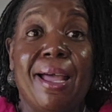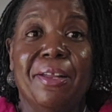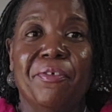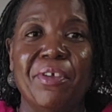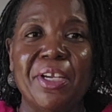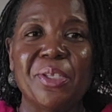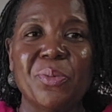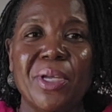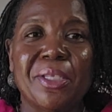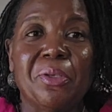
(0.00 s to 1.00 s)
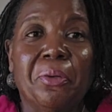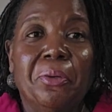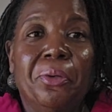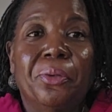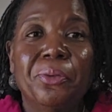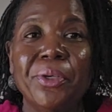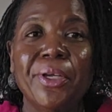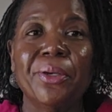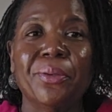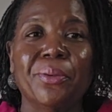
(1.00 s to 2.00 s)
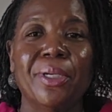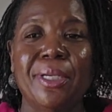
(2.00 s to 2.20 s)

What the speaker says: elevated sweats, who knew?